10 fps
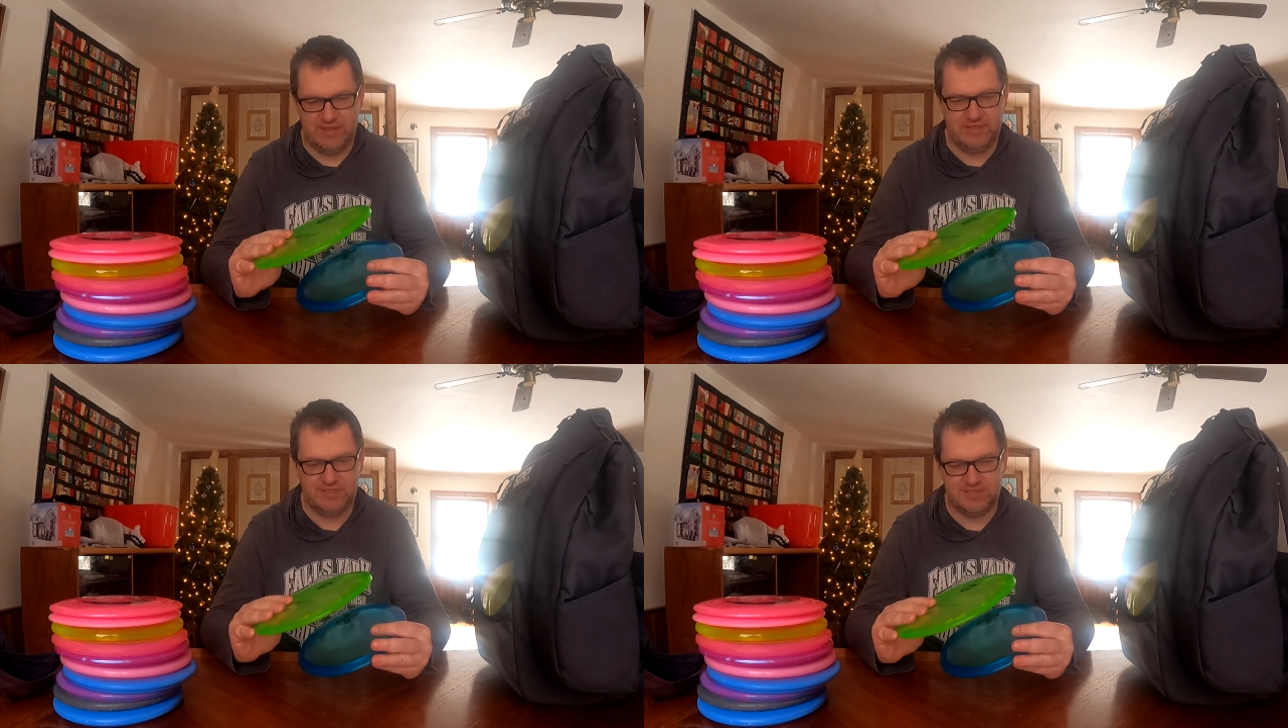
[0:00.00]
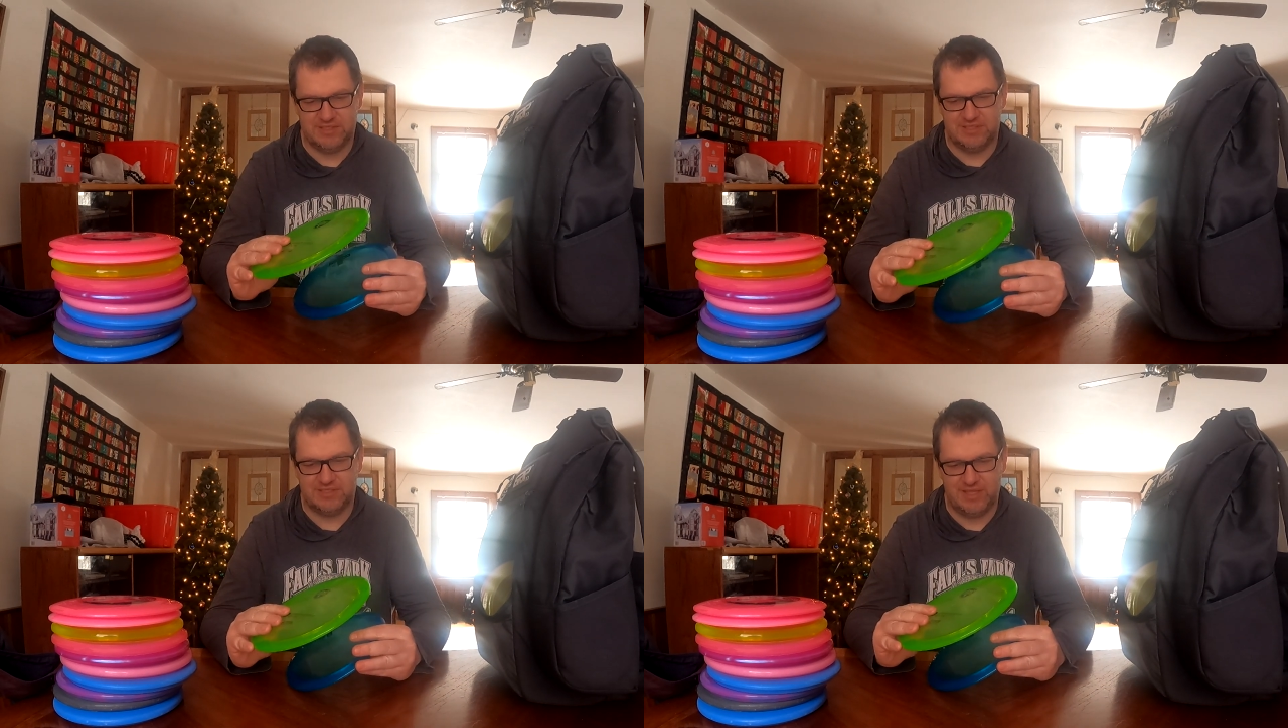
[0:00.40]

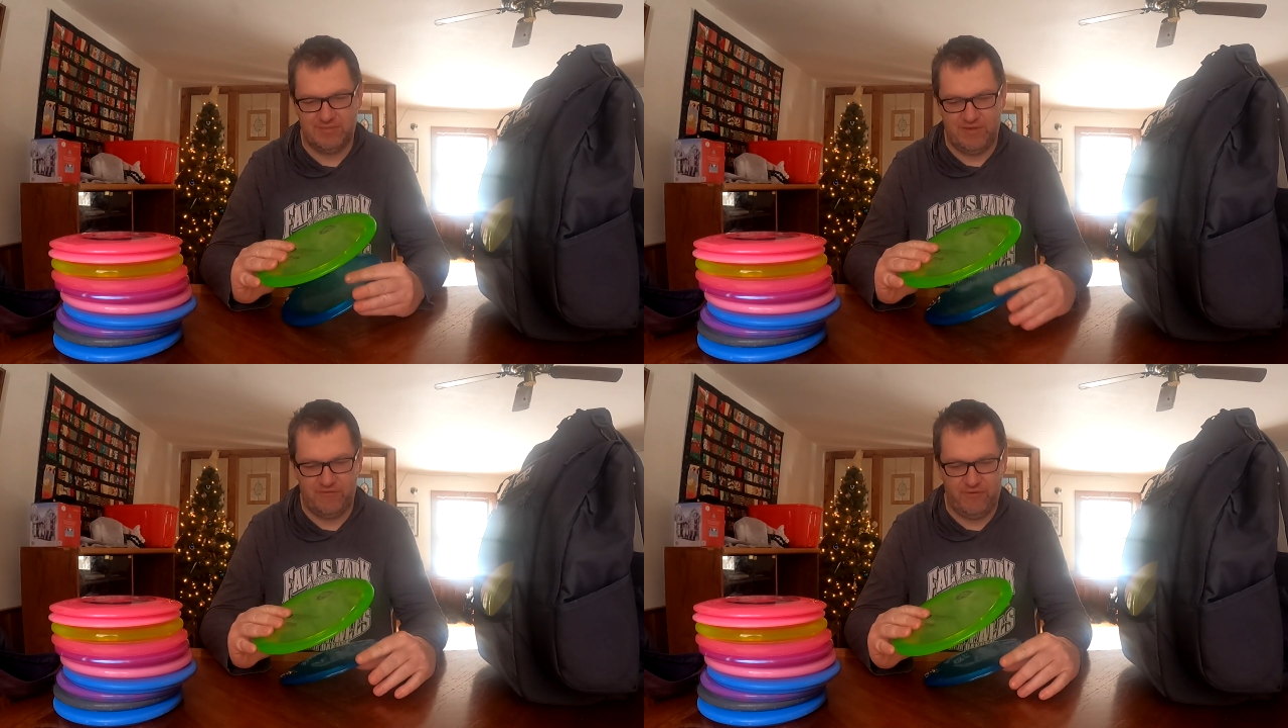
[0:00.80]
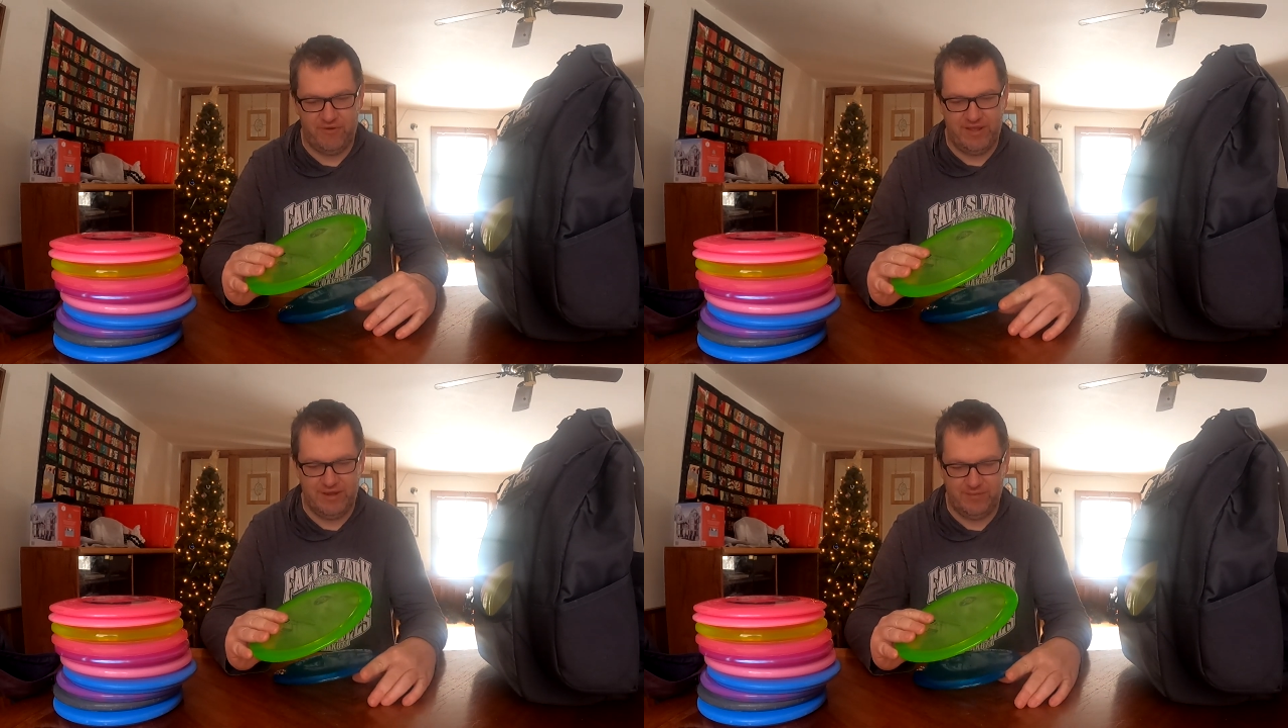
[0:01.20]
This is like my
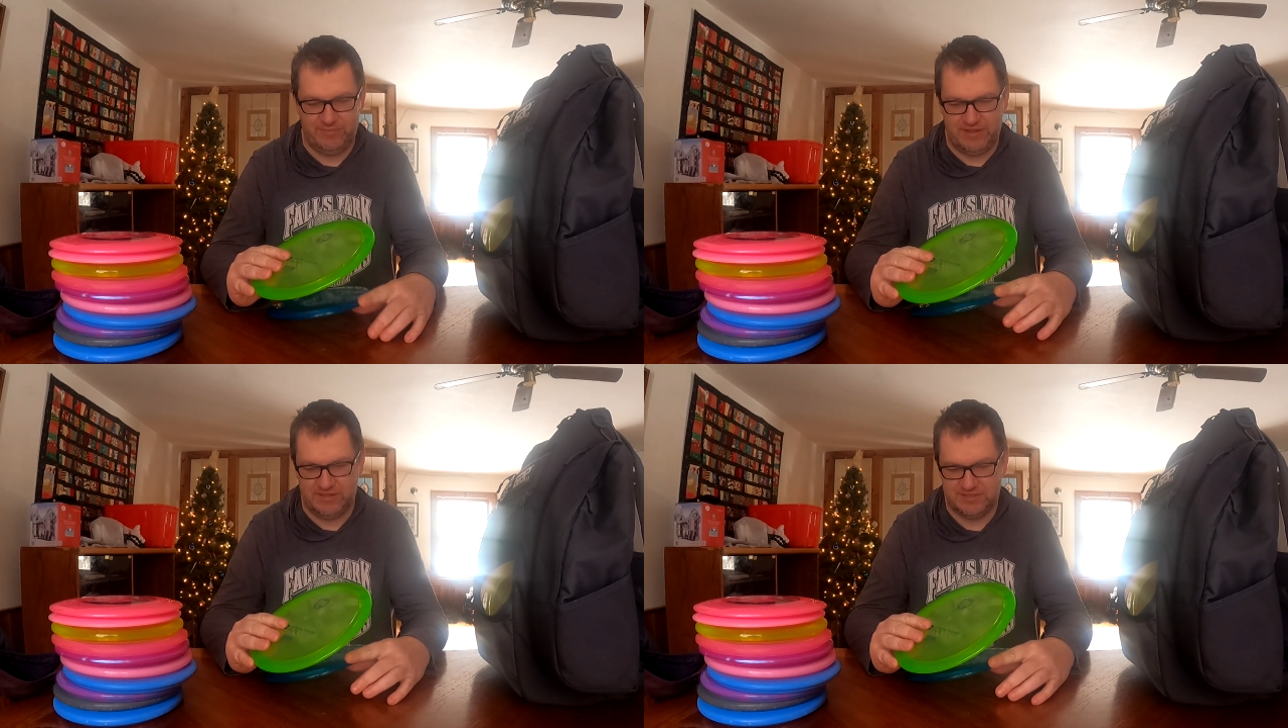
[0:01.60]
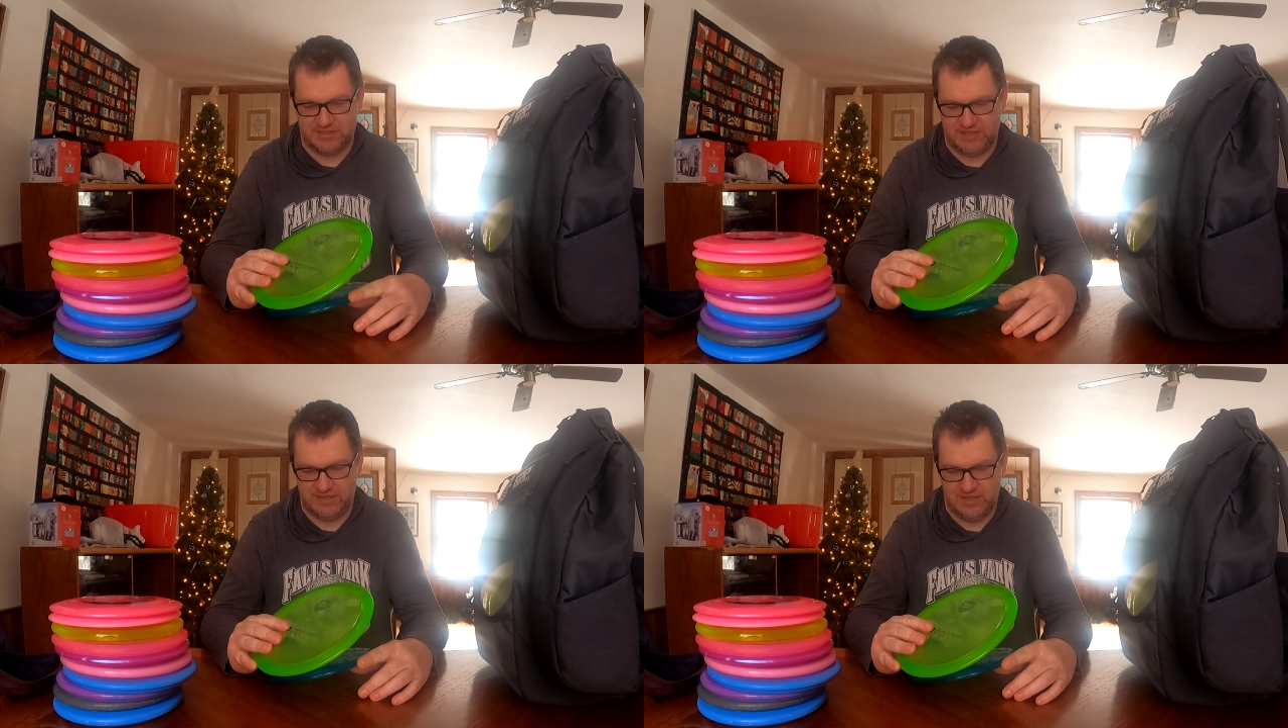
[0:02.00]
forehand up
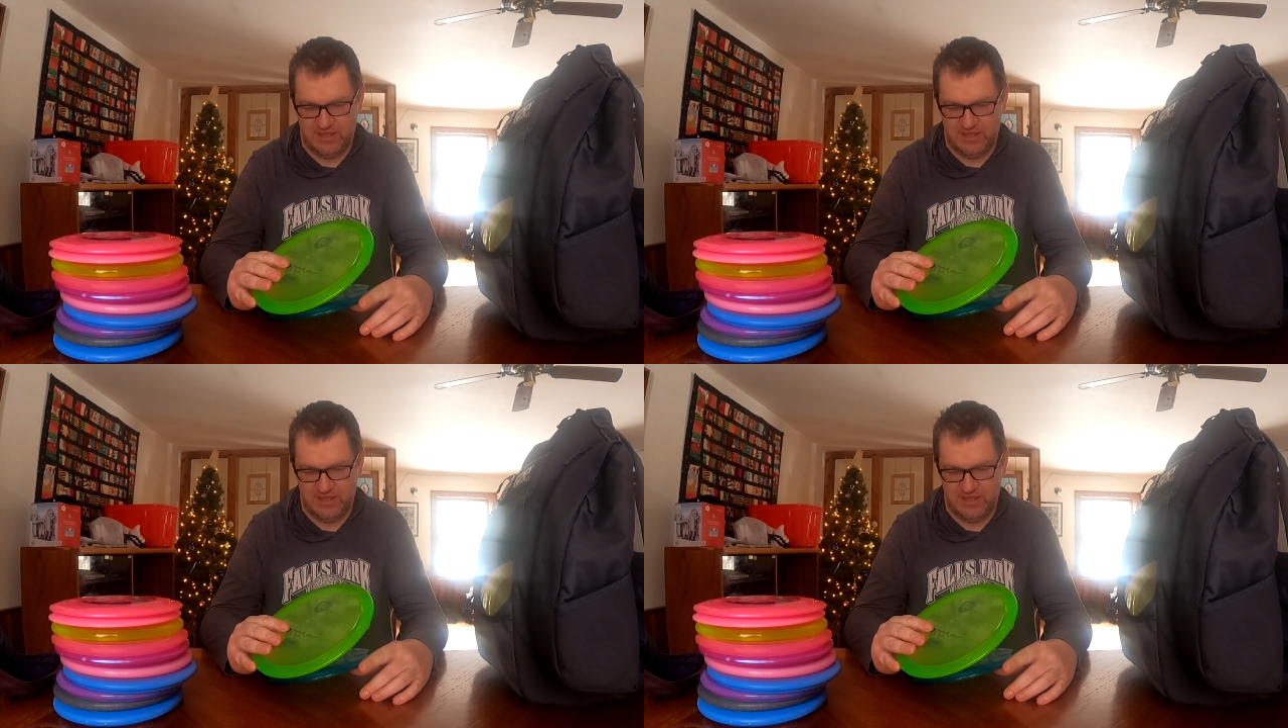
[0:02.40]
disc.